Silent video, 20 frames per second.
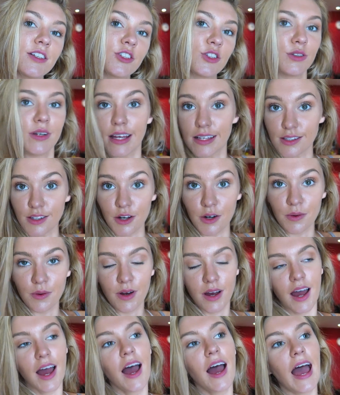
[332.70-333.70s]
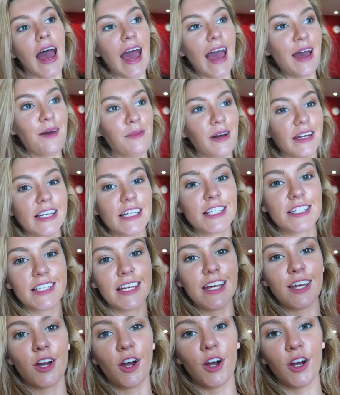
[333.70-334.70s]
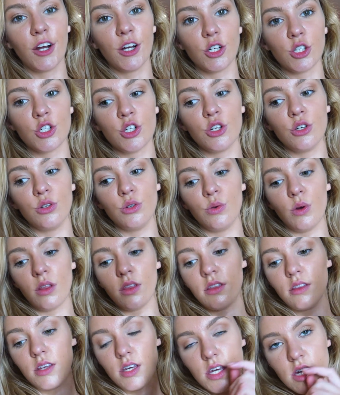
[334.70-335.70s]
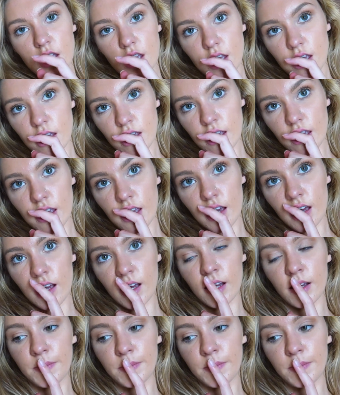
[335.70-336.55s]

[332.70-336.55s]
2 days ago. I need to take her to the